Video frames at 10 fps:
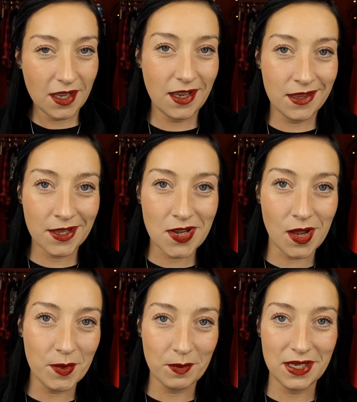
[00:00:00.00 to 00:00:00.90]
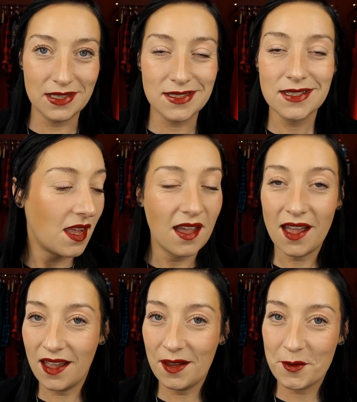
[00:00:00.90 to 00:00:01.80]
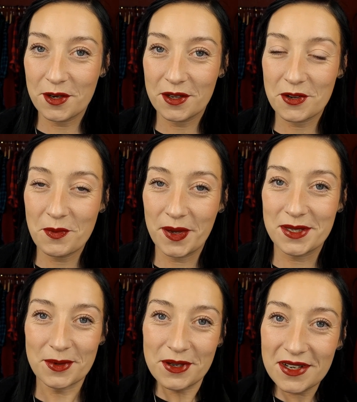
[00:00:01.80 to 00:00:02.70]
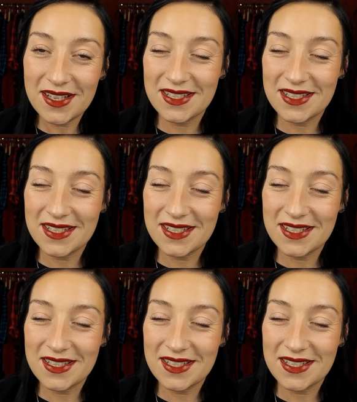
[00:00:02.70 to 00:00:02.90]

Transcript: In the coming minutes. I'm gonna go bake some cookies,